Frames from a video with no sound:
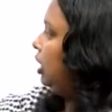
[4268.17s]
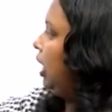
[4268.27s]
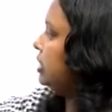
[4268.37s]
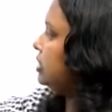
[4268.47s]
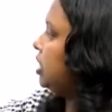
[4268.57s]

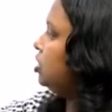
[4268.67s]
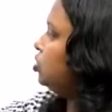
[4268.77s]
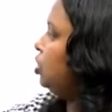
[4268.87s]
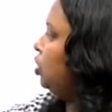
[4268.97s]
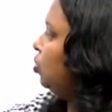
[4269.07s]
X tends
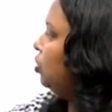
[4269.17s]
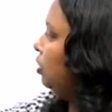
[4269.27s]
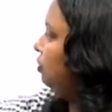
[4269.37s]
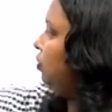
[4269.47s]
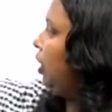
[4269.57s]
to 0.
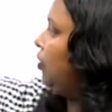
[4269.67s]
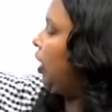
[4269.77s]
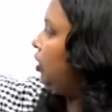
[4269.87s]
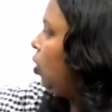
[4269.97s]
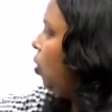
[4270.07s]
Now you can
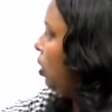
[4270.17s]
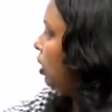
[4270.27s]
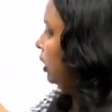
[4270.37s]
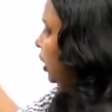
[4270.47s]
write whole